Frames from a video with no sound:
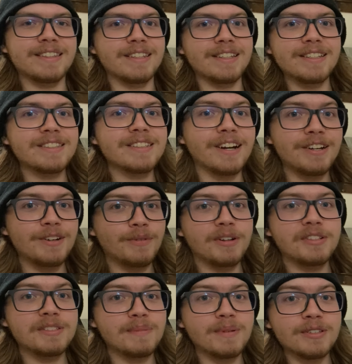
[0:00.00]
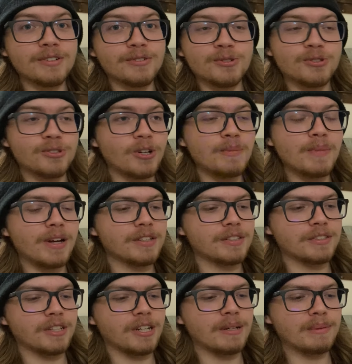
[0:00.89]
These Caillou YTPs are so
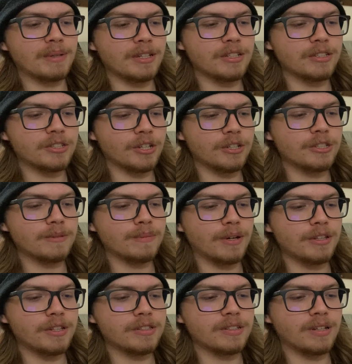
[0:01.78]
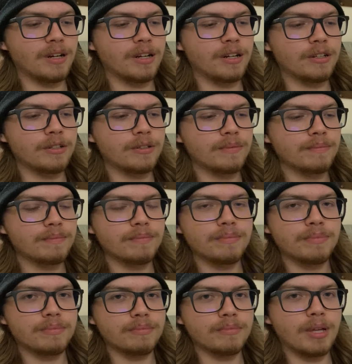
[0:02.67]
messed up, and judging by this title,
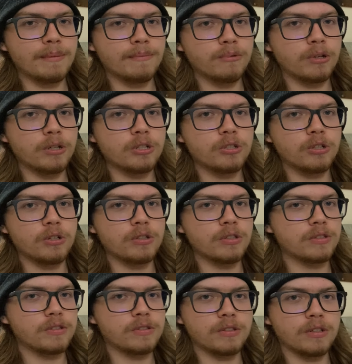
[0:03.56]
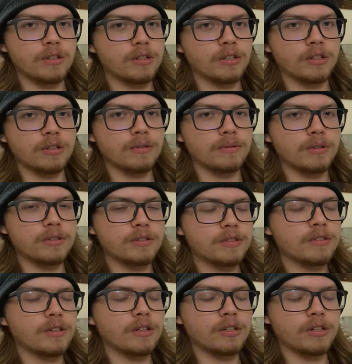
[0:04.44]
I'm pretty sure this is
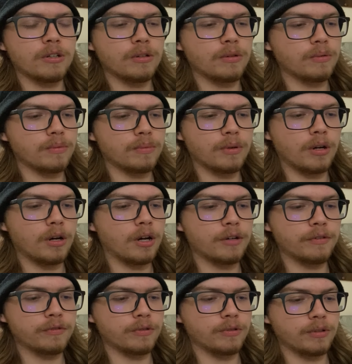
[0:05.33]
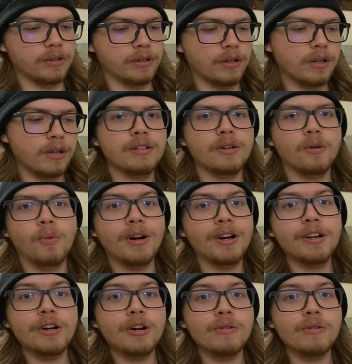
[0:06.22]
gonna go awful. What could go